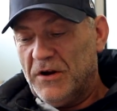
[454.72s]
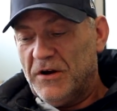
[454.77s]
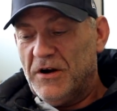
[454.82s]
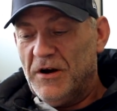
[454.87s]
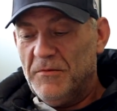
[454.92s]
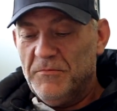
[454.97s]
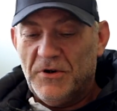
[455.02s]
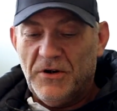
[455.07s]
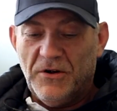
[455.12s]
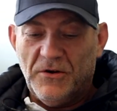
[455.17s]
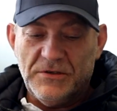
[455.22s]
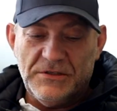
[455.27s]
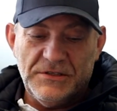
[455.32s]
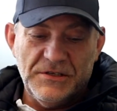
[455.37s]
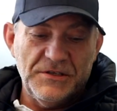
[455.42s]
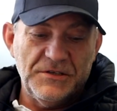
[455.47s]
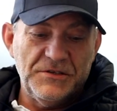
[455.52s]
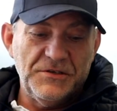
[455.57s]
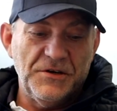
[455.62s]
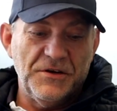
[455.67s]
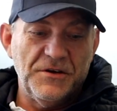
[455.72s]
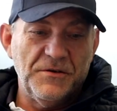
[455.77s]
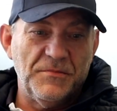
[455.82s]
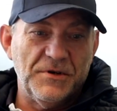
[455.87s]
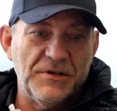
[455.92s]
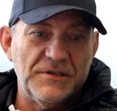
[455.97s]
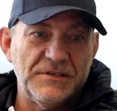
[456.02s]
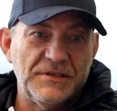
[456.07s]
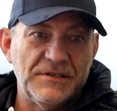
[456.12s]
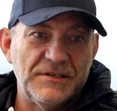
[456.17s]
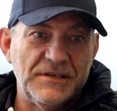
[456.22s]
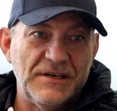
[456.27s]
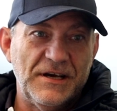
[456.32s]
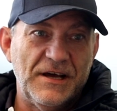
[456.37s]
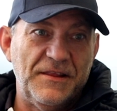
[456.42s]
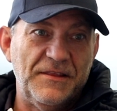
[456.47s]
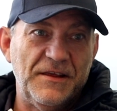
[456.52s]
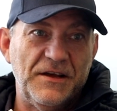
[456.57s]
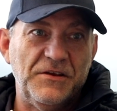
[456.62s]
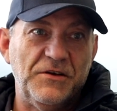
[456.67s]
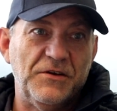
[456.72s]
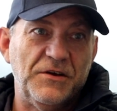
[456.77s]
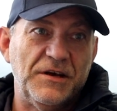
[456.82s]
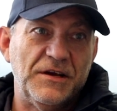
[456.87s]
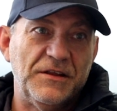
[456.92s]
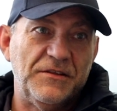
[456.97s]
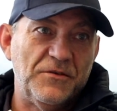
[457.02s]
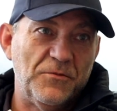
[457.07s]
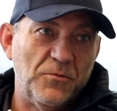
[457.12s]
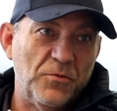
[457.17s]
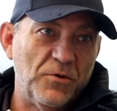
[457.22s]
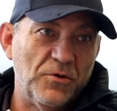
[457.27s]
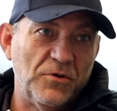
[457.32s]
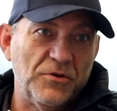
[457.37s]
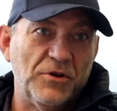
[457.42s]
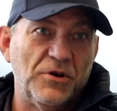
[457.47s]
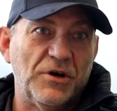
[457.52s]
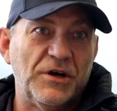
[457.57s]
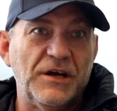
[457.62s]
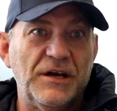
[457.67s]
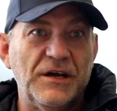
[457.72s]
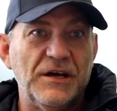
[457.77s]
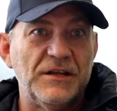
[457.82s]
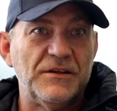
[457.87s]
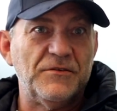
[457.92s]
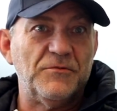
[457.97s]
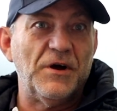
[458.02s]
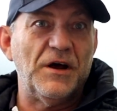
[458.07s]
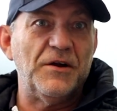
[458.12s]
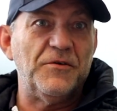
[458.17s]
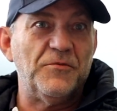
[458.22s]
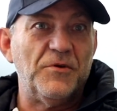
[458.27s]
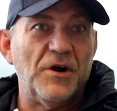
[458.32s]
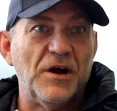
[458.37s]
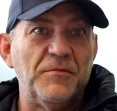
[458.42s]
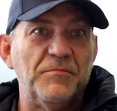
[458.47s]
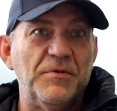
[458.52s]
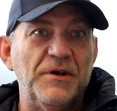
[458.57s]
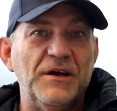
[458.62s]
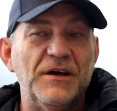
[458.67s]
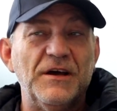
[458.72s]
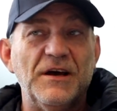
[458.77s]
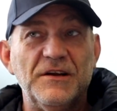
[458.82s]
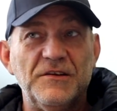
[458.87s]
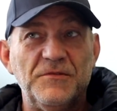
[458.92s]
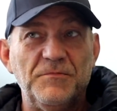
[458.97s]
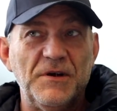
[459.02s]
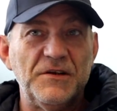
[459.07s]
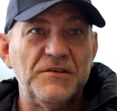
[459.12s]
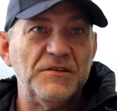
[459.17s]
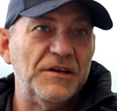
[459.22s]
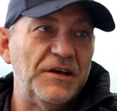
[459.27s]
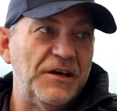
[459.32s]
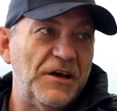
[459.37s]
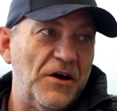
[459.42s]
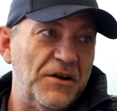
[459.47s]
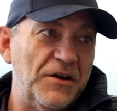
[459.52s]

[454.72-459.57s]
come close to the tournament, and then you get the world looking at rugby, and especially